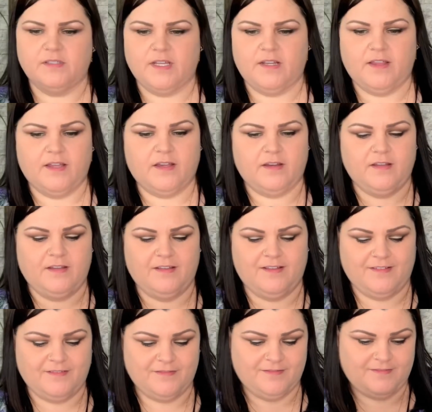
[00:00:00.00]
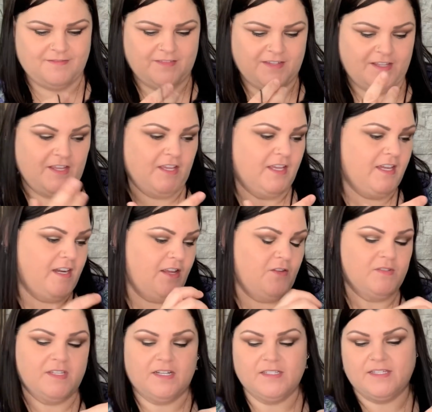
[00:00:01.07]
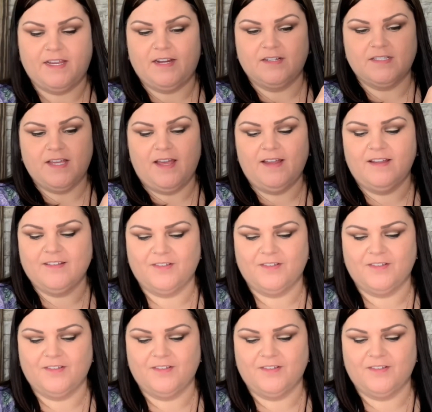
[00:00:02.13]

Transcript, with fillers: that like a, can I use that as a hair tie?